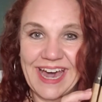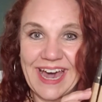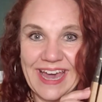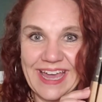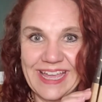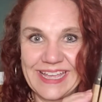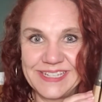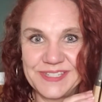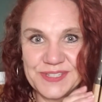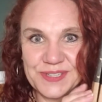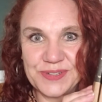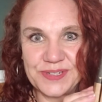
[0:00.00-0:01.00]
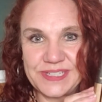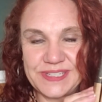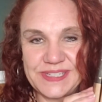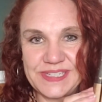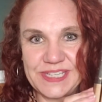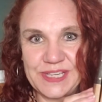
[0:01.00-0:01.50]
Hi, it's
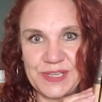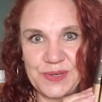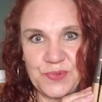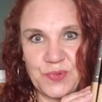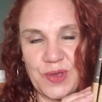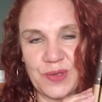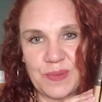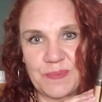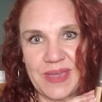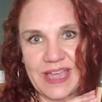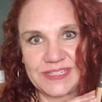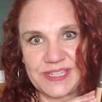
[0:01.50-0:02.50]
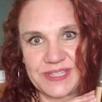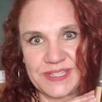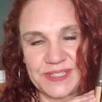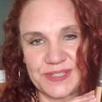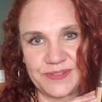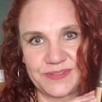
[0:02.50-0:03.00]
Kristen. Welcome back to the
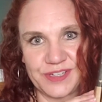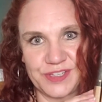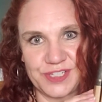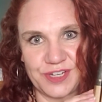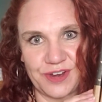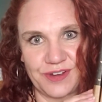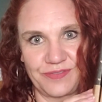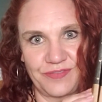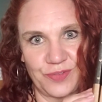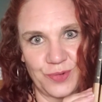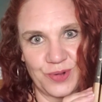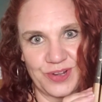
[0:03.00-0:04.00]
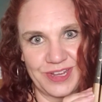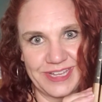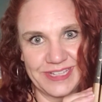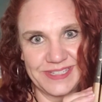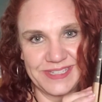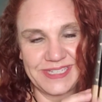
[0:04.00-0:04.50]
SilverStar
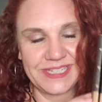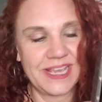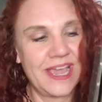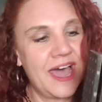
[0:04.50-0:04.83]
Forest.